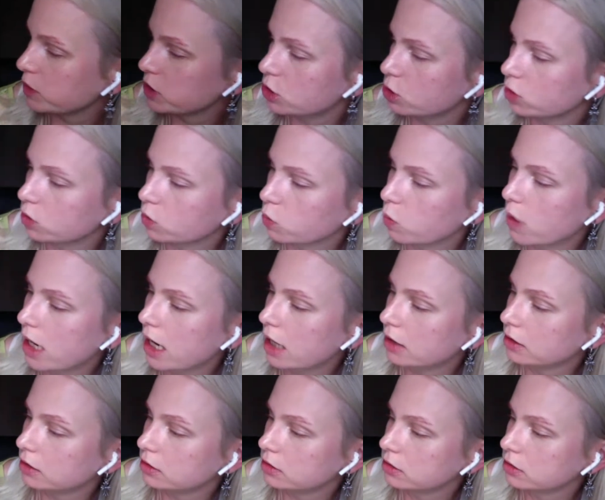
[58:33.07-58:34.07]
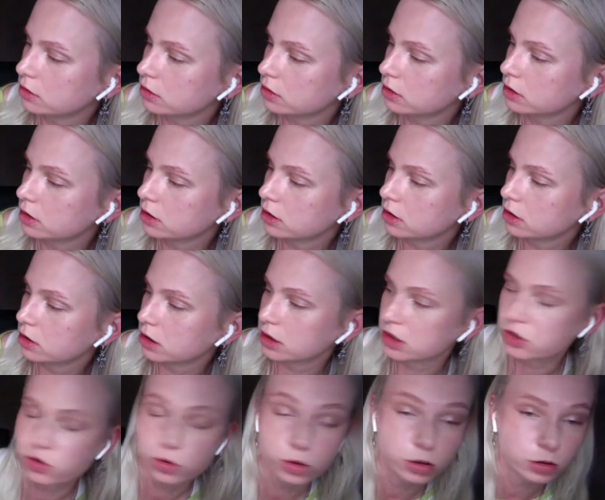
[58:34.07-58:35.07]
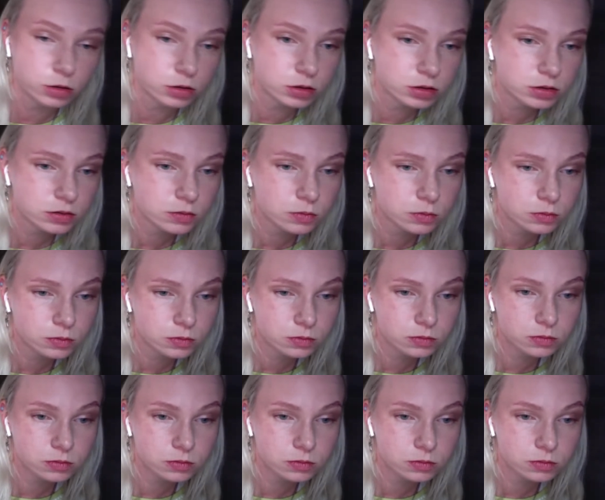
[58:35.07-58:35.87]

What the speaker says: Episode 1, control.